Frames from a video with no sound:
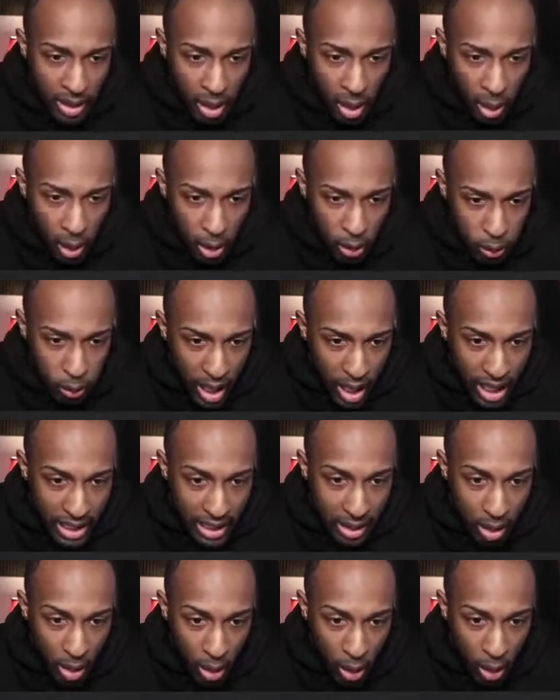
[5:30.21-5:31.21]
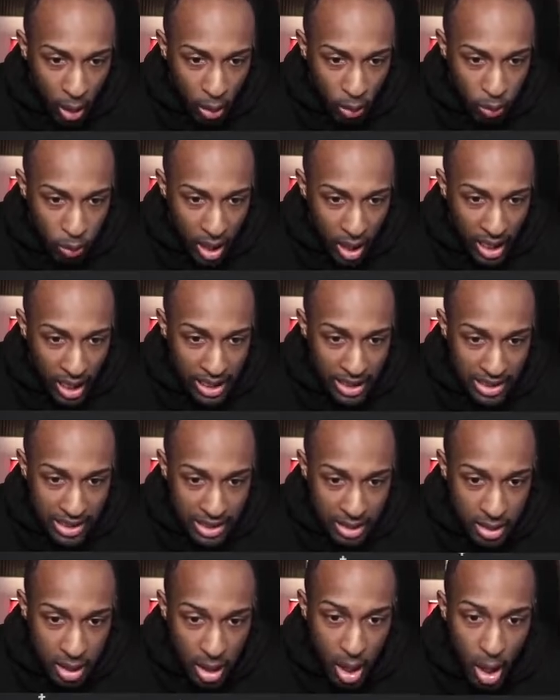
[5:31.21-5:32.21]
Hold right. Hold right.
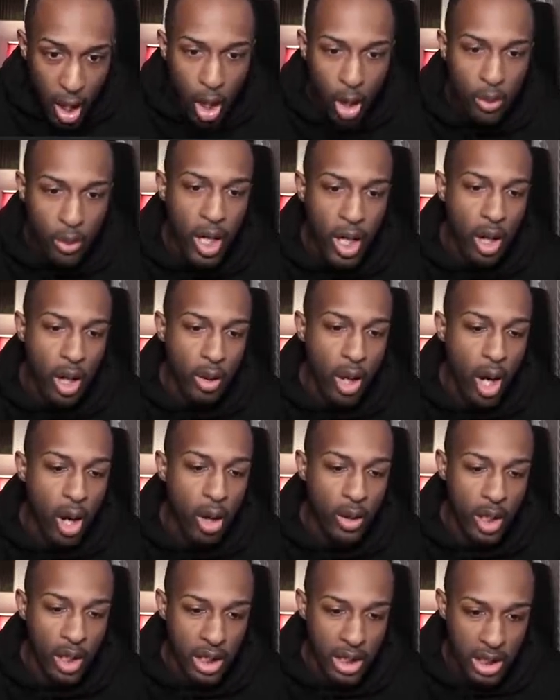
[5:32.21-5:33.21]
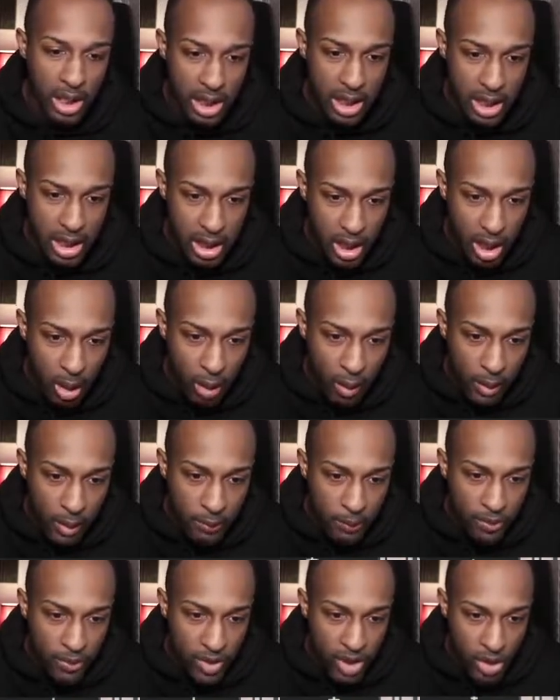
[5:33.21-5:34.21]
Oh, no. Oh, no, no, no, no, no, no.
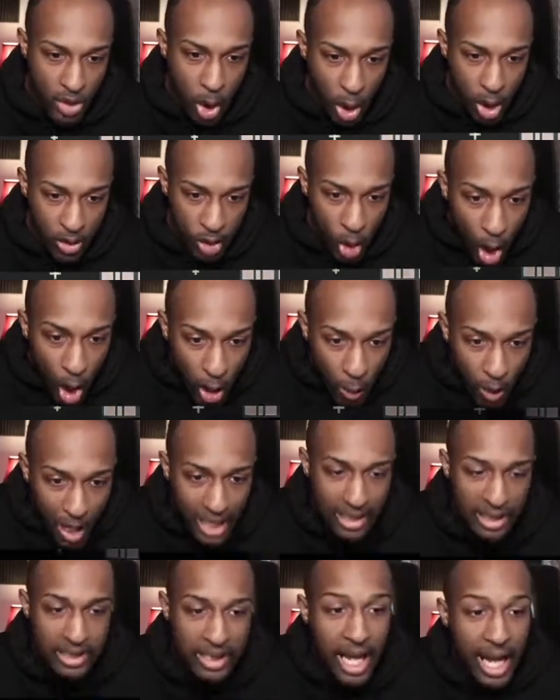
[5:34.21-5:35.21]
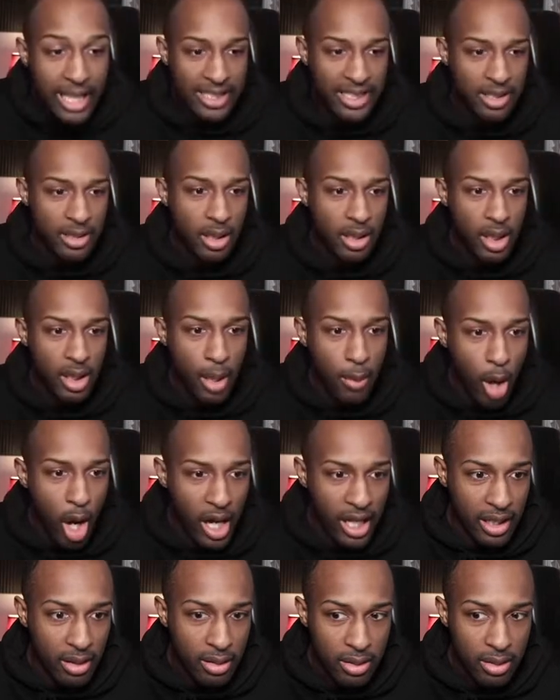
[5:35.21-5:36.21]
Door. Doorway. Yes. Come on.